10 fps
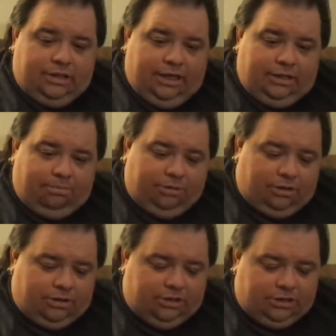how the
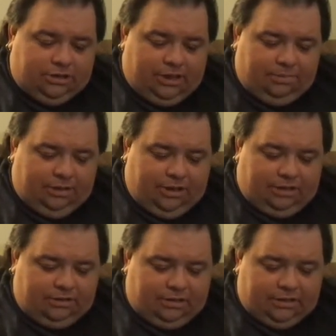butter's just, I mean,
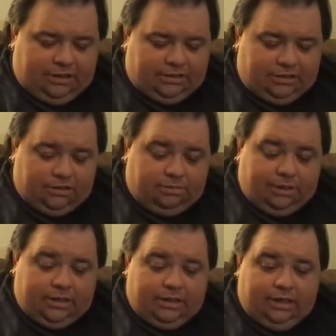I'll dunk that sucker
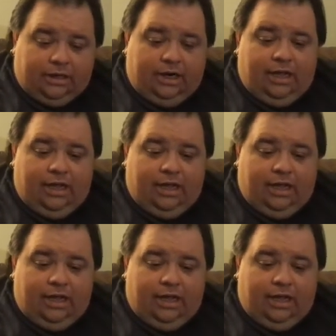back in there.